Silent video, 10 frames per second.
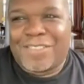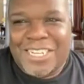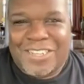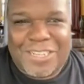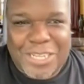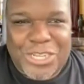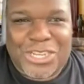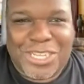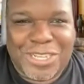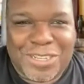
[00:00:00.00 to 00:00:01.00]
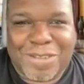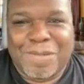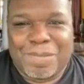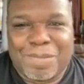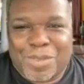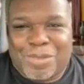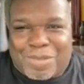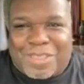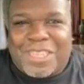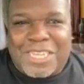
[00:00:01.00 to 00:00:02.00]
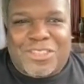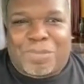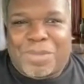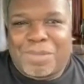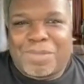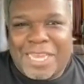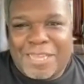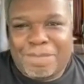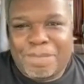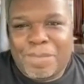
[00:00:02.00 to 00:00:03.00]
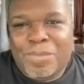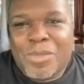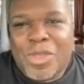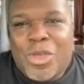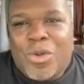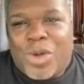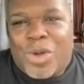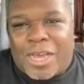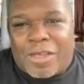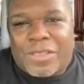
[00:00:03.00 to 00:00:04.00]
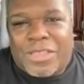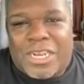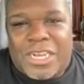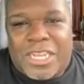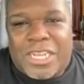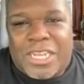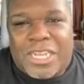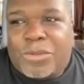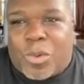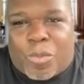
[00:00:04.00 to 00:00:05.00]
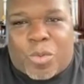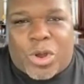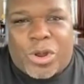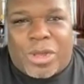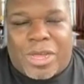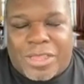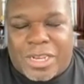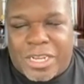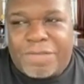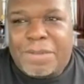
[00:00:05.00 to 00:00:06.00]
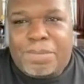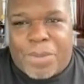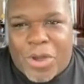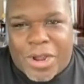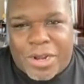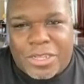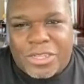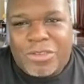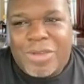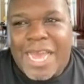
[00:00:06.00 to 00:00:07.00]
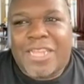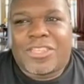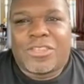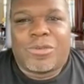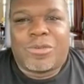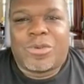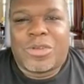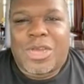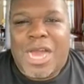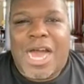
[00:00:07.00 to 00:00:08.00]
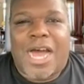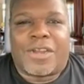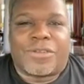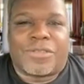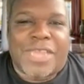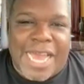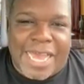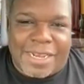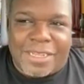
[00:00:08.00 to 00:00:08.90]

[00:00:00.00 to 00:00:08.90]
the decisions need to be made. Well, the living part, you had to honor that